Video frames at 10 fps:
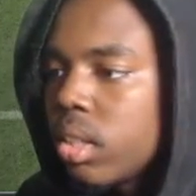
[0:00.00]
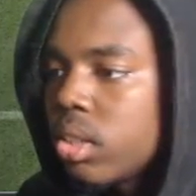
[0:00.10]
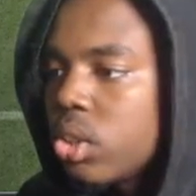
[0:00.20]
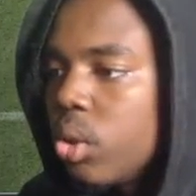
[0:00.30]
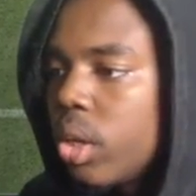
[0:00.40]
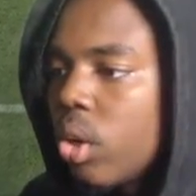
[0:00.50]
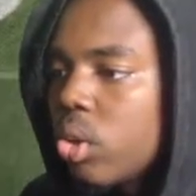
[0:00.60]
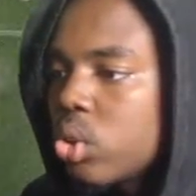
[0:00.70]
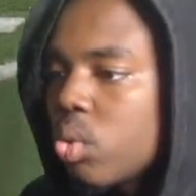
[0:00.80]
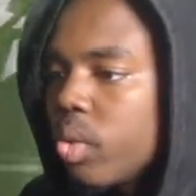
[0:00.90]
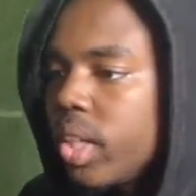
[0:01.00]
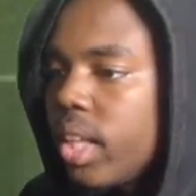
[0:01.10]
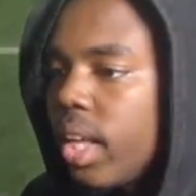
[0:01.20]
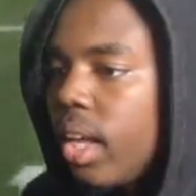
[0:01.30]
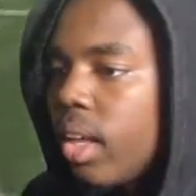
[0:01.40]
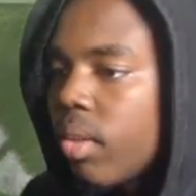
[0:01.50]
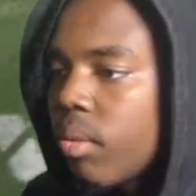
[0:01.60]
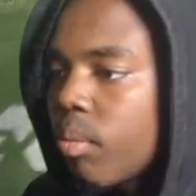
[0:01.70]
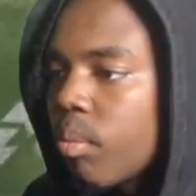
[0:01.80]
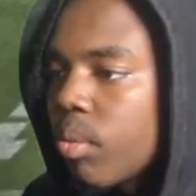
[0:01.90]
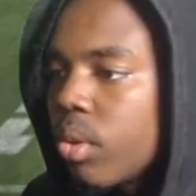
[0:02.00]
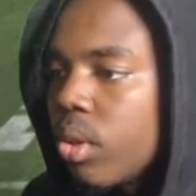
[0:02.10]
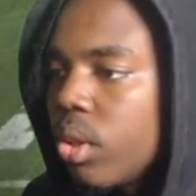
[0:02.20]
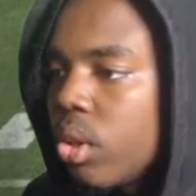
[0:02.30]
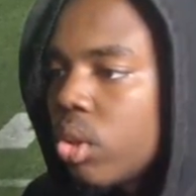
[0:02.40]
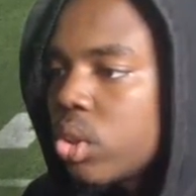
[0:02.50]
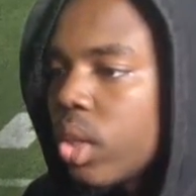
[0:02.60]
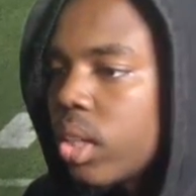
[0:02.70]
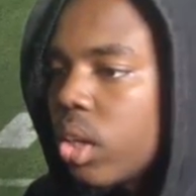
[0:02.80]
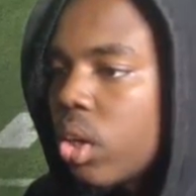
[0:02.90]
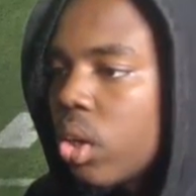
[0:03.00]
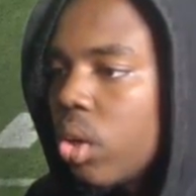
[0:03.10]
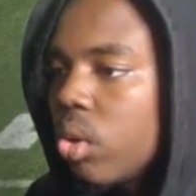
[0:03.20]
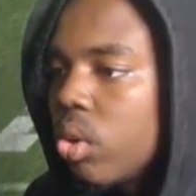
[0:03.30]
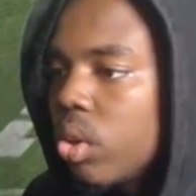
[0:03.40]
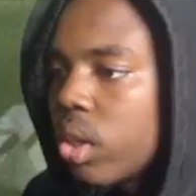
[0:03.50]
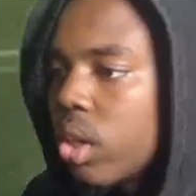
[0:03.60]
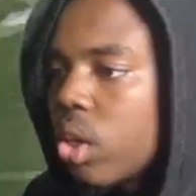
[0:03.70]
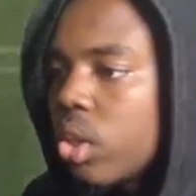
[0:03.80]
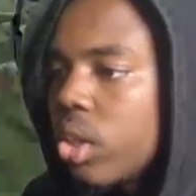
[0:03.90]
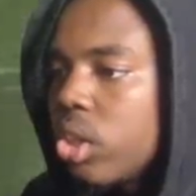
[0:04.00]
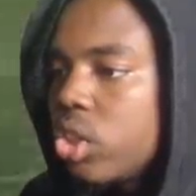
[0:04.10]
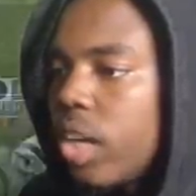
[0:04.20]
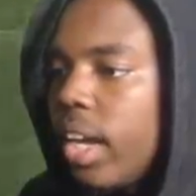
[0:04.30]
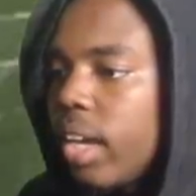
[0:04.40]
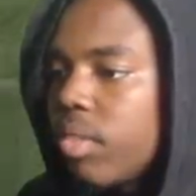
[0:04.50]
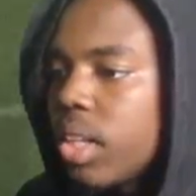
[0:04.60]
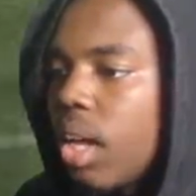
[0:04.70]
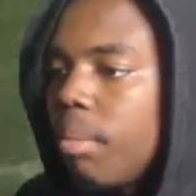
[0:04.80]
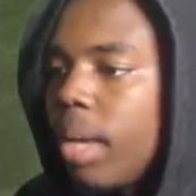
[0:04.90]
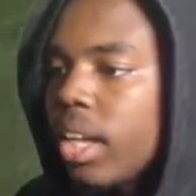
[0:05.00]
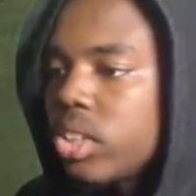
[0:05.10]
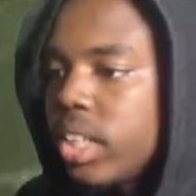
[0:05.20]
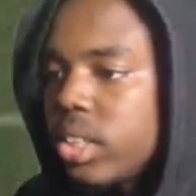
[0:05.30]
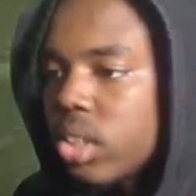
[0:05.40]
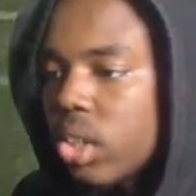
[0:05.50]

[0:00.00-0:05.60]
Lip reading: So you can also read that. You also got the curl and the drag. If the linebacker takes the